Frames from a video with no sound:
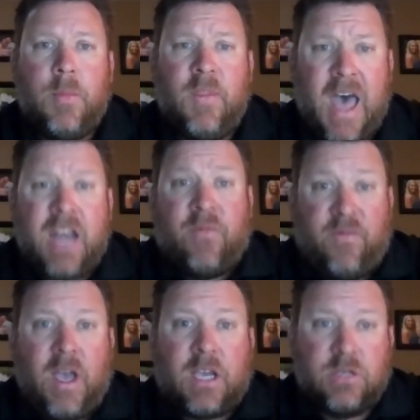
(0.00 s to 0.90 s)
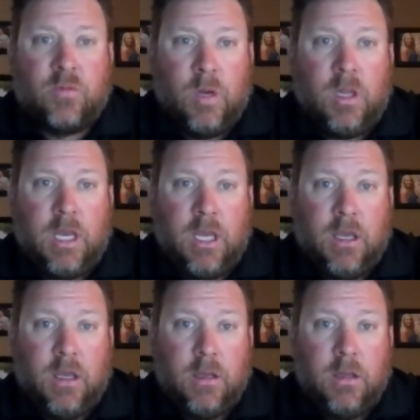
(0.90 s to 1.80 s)
that affects really
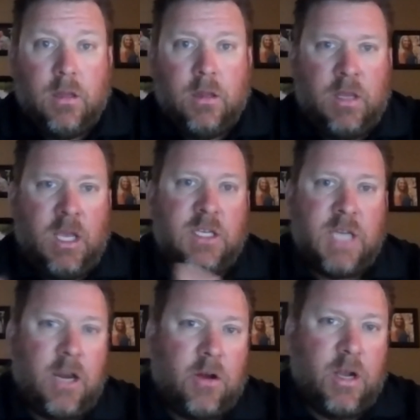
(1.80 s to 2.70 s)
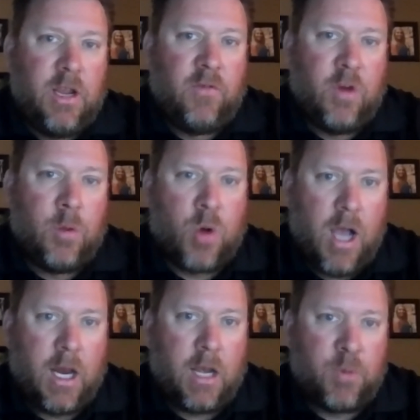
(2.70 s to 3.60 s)
the integrity of your
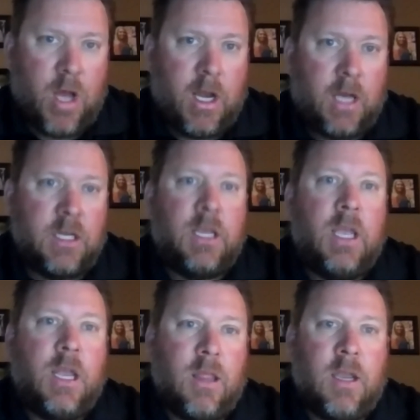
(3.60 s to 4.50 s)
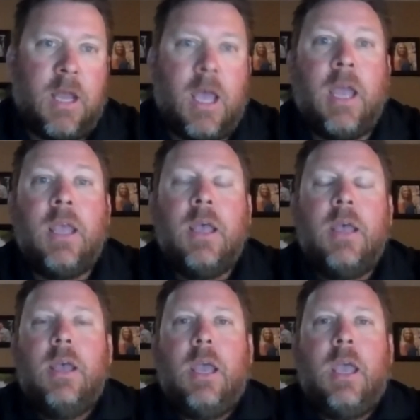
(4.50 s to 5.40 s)
product at the end of the day.
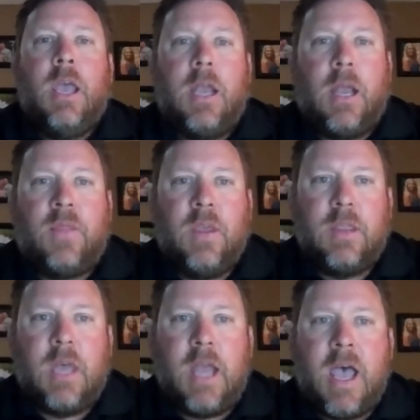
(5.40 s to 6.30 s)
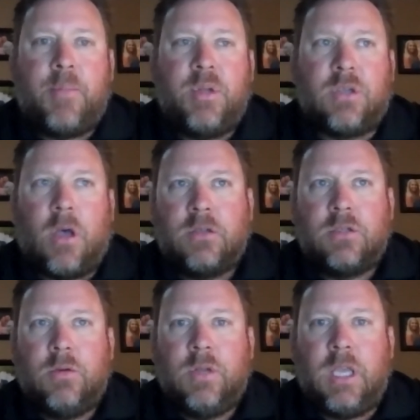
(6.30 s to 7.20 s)
And I think that happens
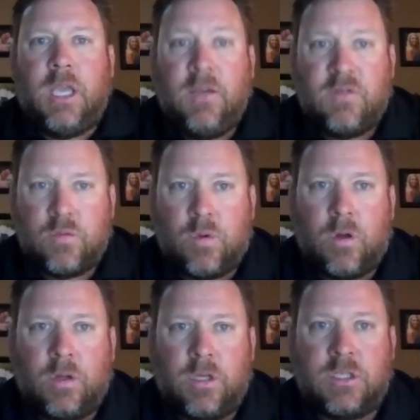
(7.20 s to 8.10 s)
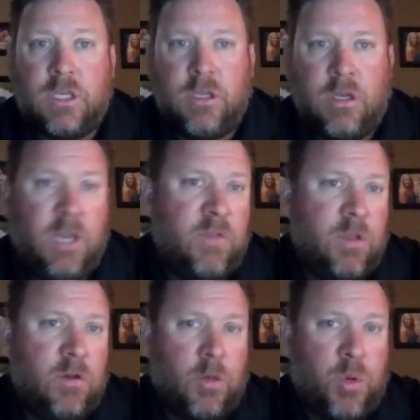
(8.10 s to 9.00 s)
also in the eaves world, is even
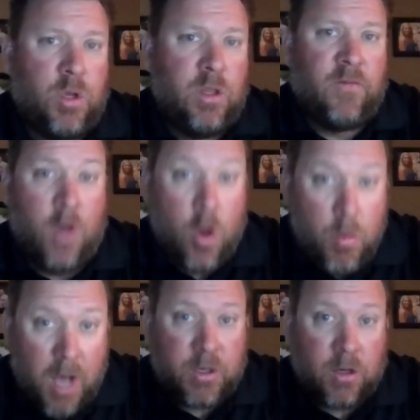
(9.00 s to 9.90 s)
though you're putting the foam up